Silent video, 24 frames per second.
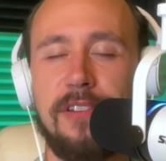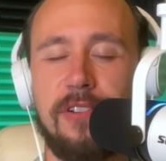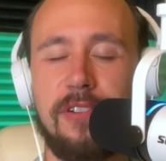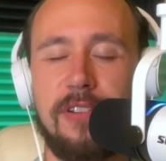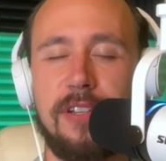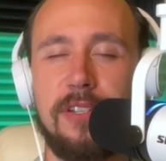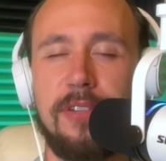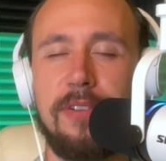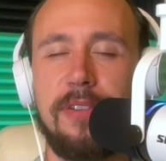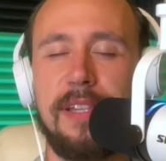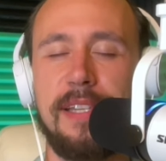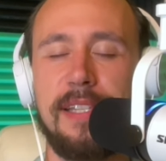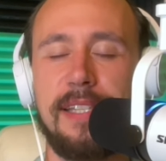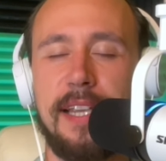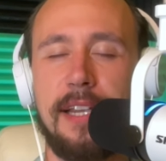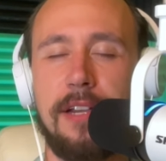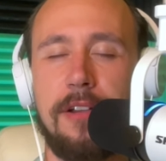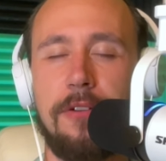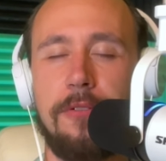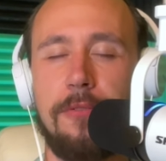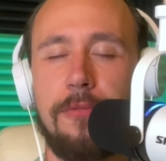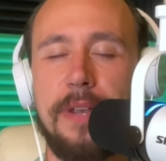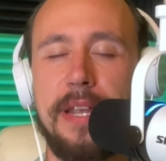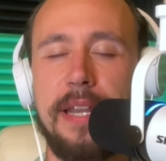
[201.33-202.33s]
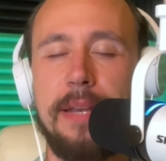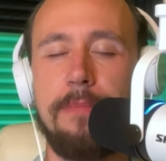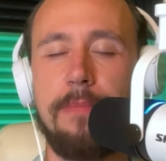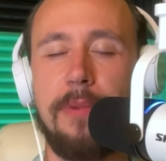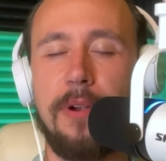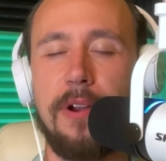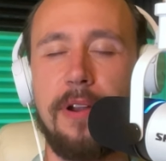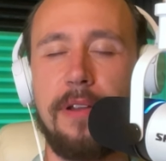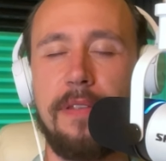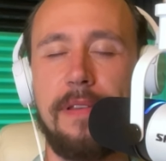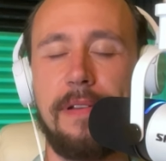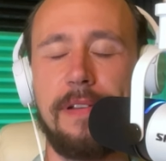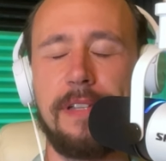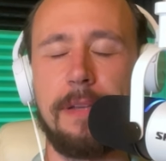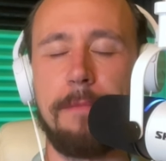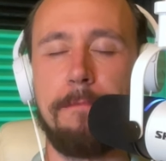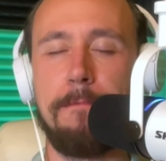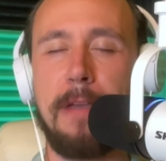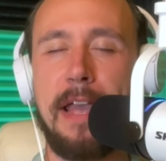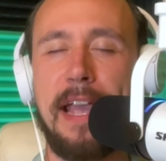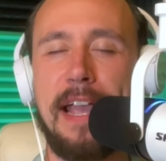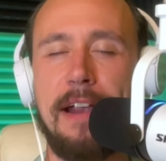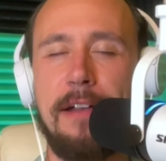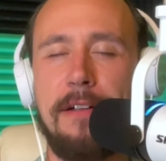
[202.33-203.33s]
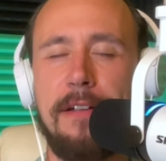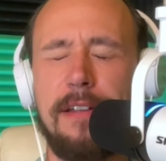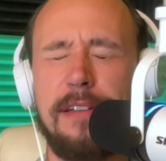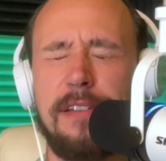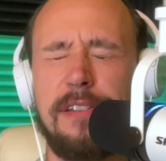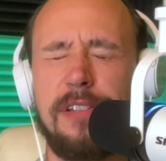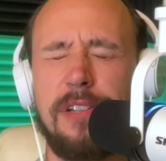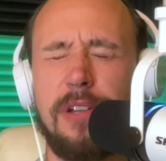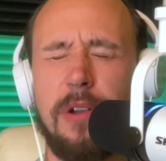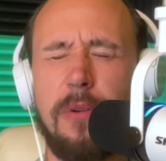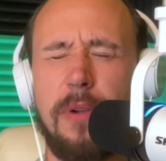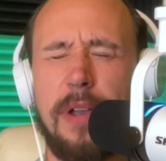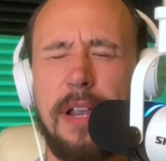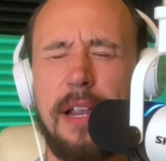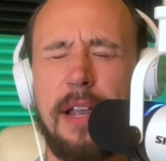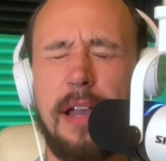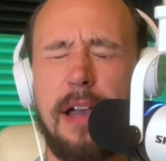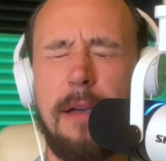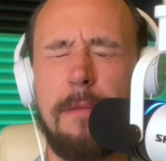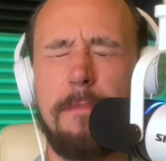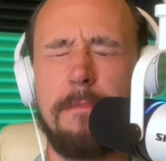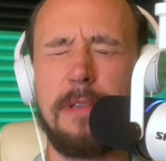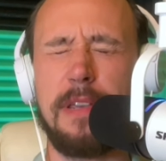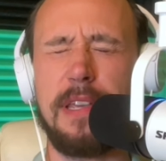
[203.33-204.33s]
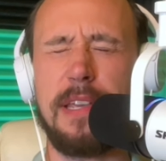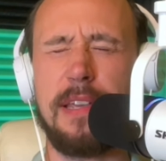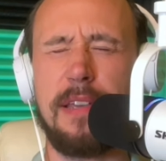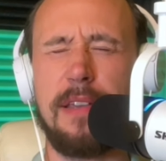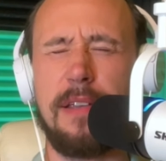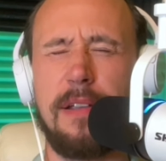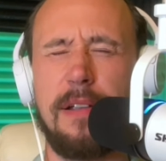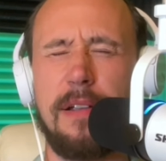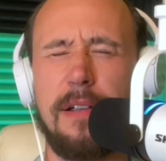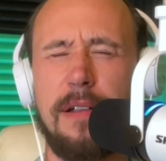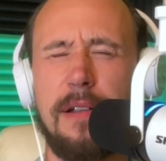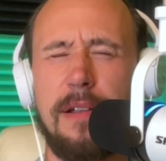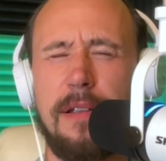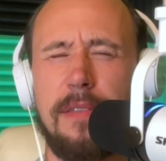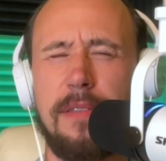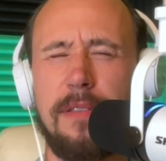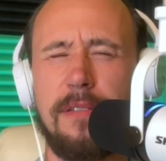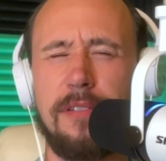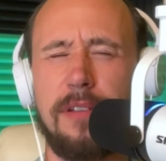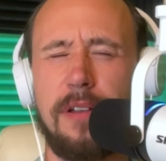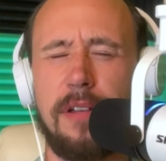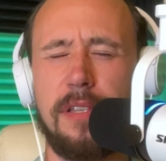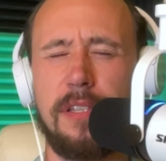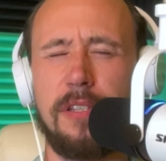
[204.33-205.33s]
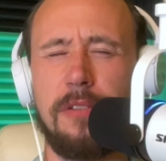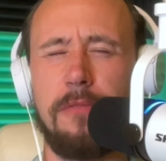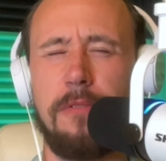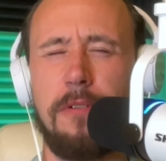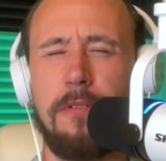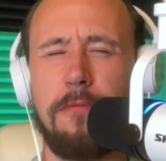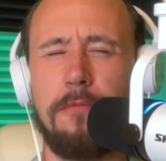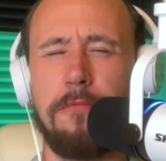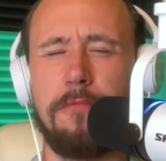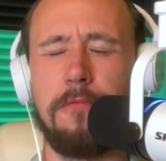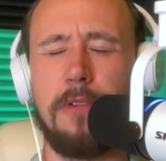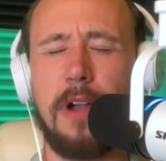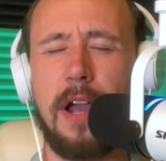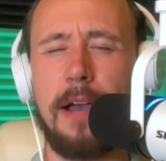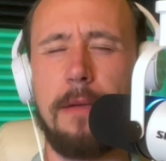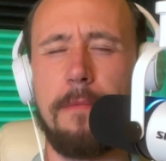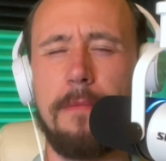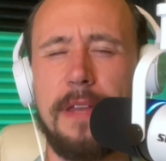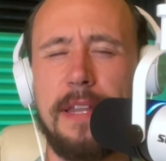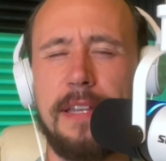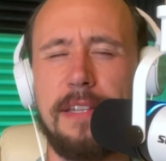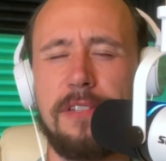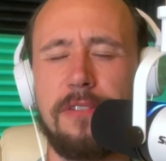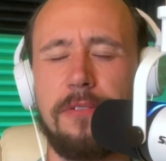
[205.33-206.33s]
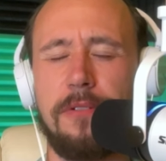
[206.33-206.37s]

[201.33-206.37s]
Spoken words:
There's also this like green bird. There's a parrot showing up here. There's also a robin.